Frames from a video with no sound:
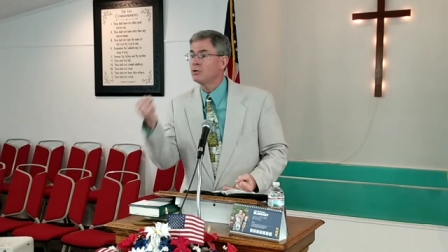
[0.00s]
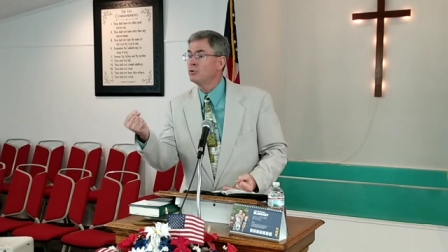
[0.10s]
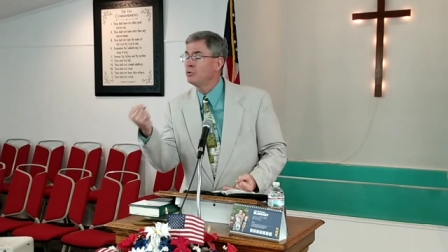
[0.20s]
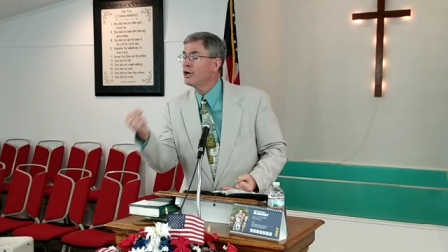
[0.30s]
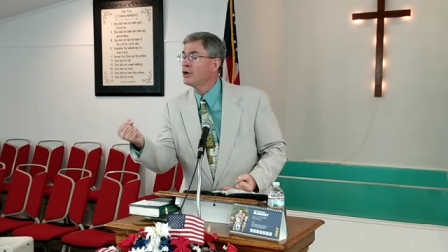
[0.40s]

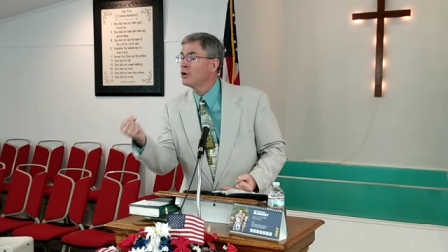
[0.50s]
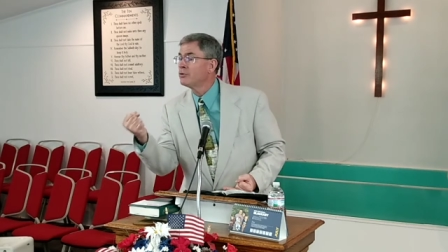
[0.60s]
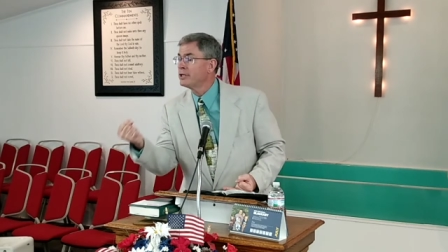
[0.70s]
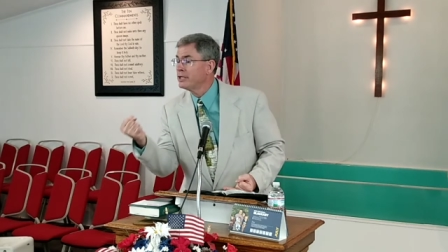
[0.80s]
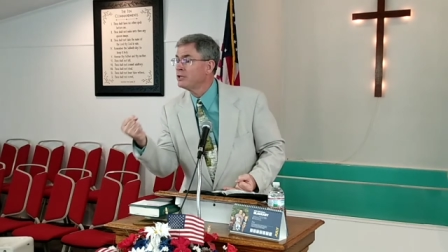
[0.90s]
you know
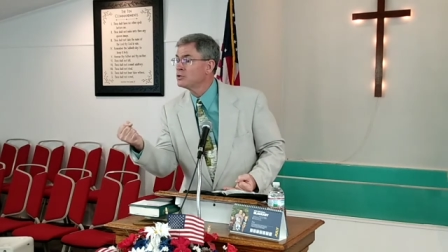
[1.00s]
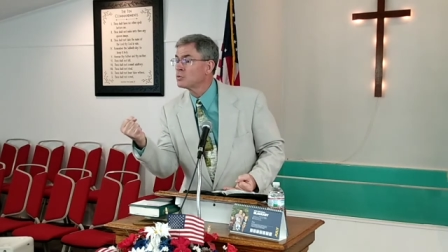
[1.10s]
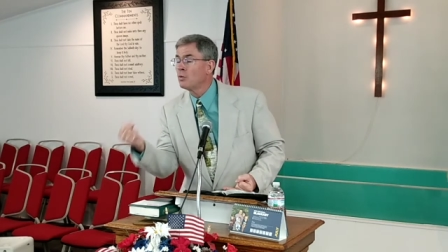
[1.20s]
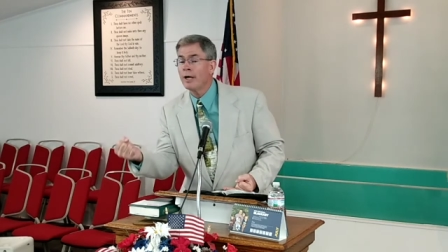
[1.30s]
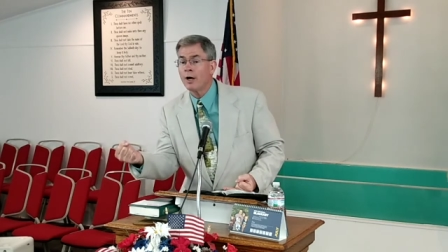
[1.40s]
that it
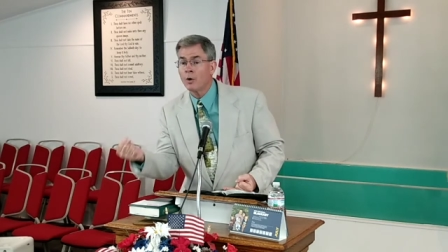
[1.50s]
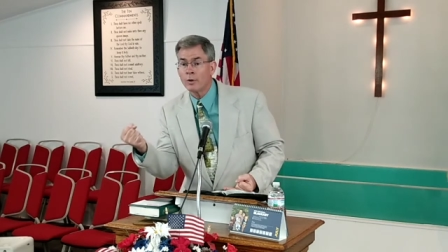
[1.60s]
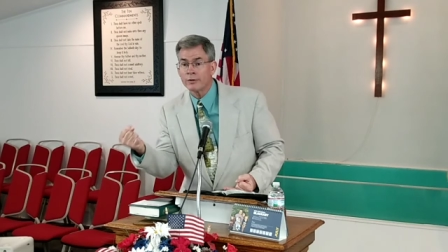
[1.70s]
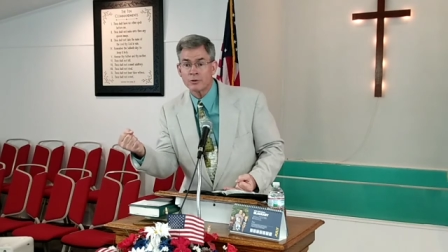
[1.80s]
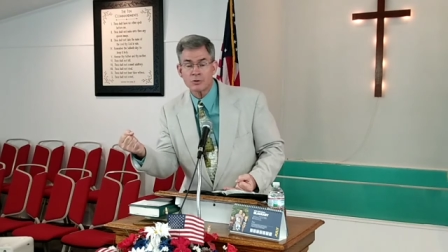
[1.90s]
is well
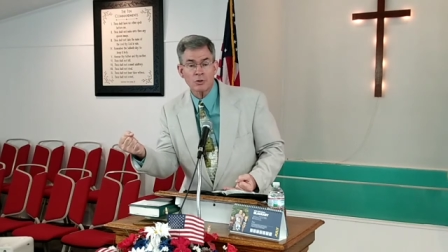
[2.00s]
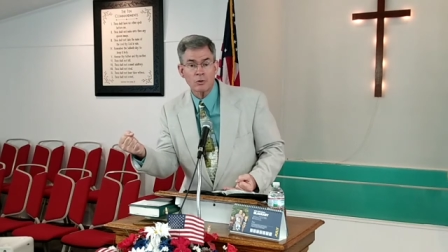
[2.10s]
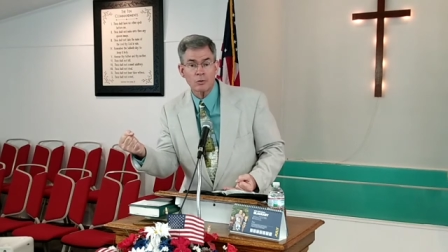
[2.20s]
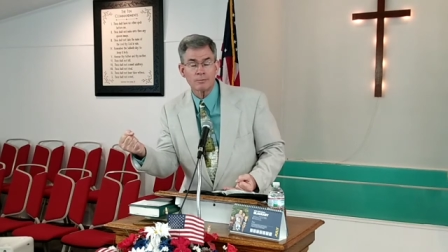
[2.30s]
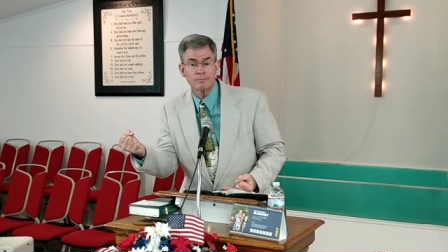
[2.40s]
with your
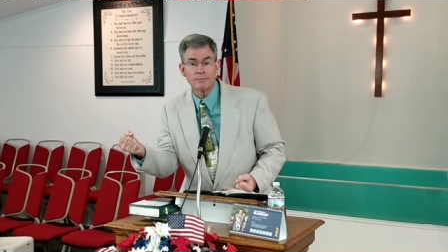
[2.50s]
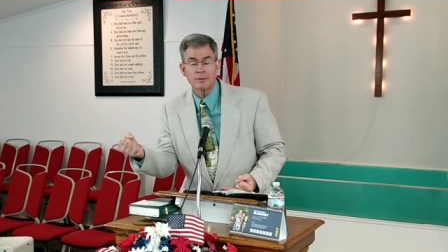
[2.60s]
soul.